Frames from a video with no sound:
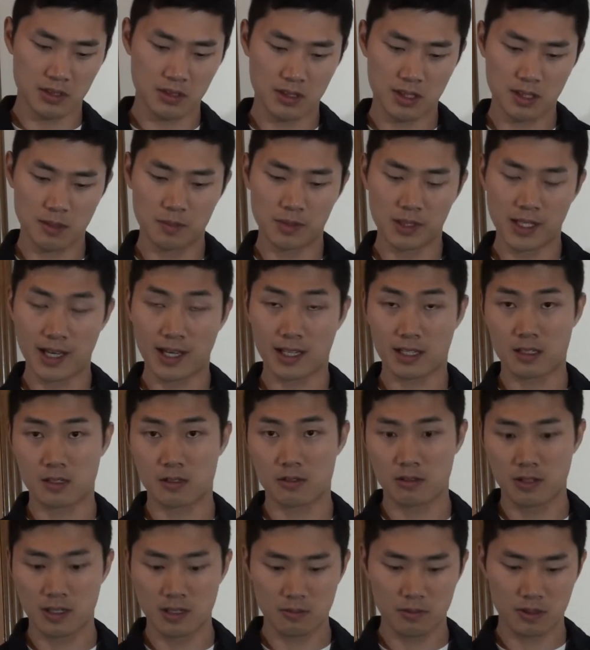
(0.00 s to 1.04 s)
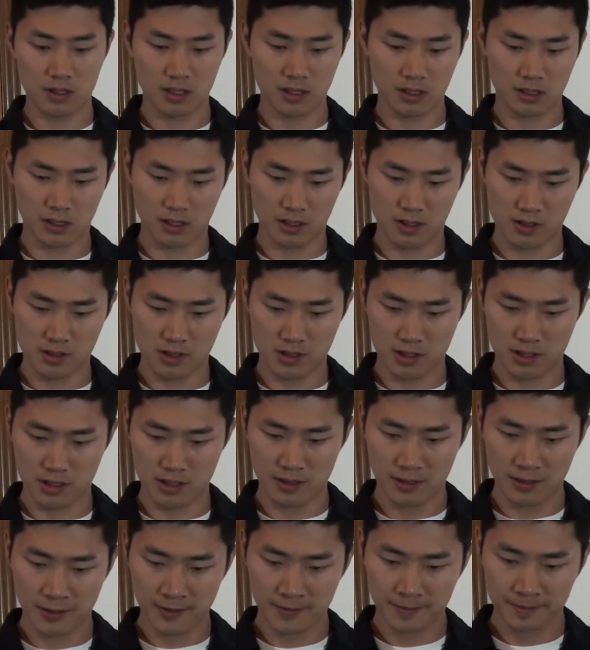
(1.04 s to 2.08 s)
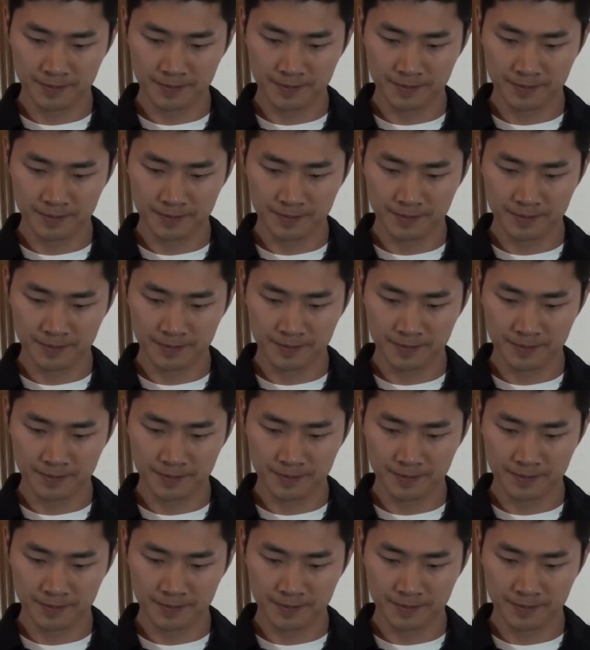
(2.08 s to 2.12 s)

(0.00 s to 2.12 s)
to the black screen with the cursor,